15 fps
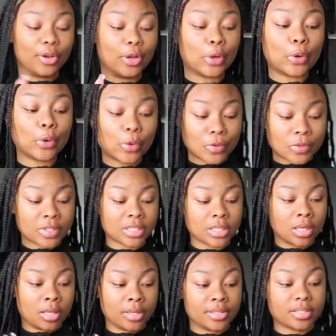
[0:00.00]
and dull
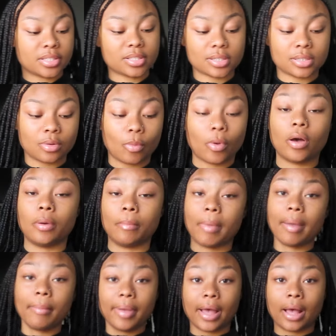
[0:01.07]
since, well,
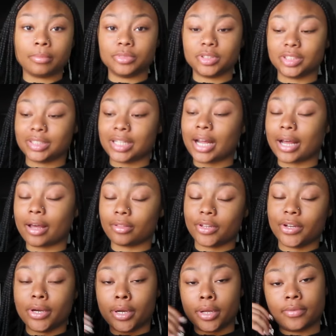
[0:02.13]
maybe I'm just not out
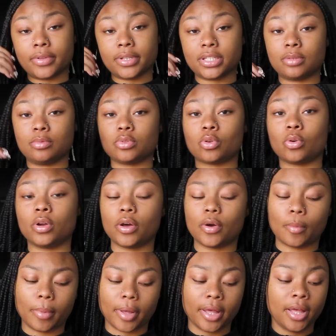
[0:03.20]
there enough to see what's going
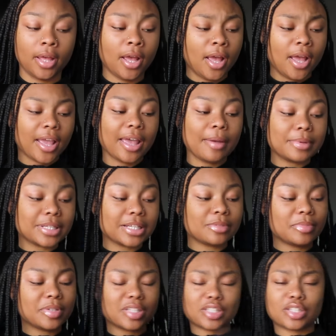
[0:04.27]
on, but campus
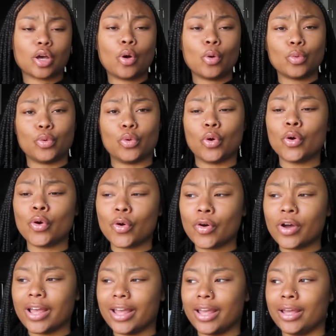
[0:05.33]
has been so dull,
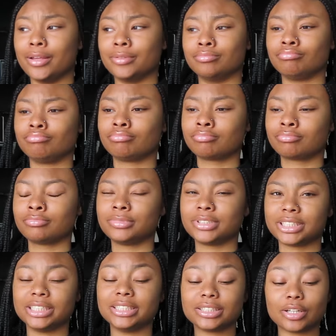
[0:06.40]
and
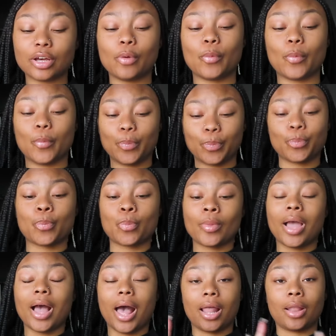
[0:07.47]
since
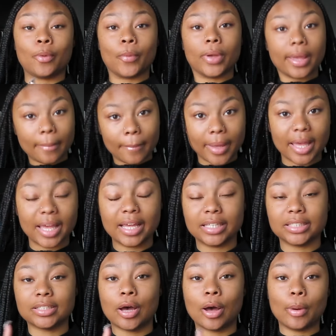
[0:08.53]
Halloween
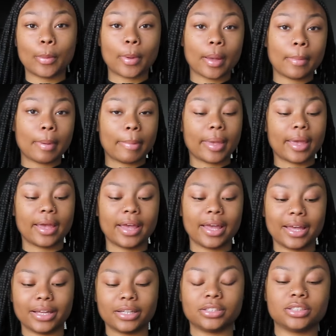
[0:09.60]
passed, homecoming
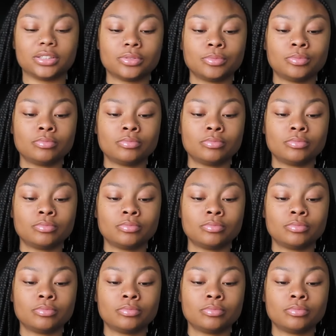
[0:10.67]
passed,